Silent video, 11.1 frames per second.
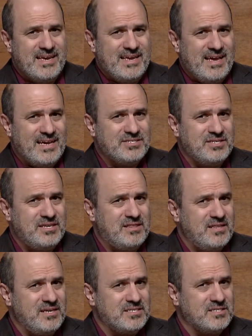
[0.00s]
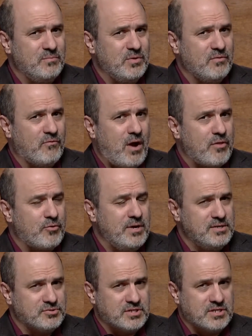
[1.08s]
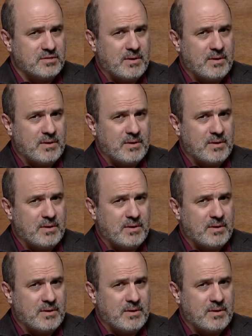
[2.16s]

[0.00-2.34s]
He actually thinks something rather interesting